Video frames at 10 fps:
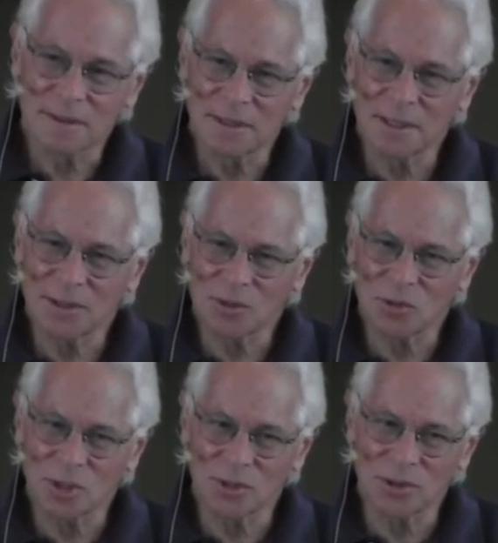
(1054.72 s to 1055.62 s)
Any other
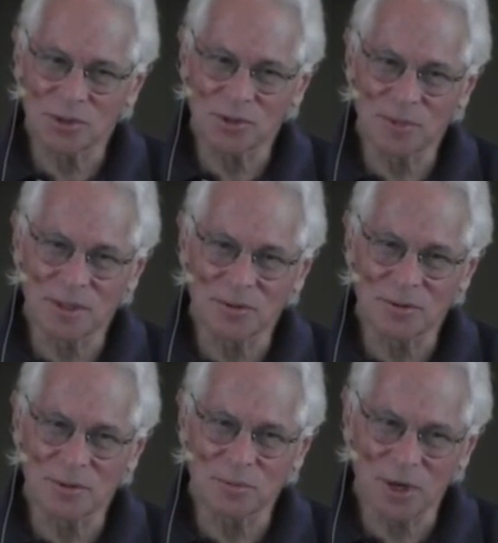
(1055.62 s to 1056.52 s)
questions about
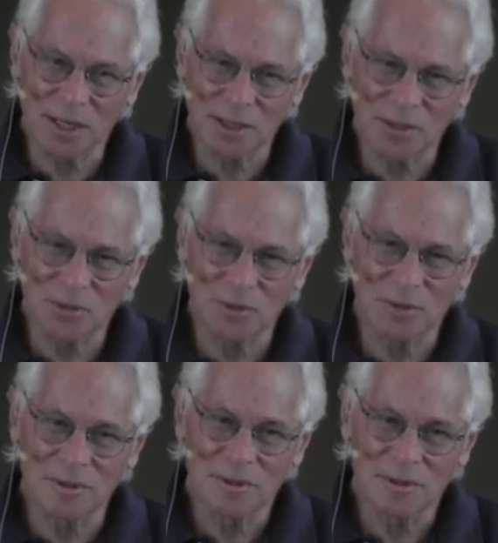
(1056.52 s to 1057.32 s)
the practice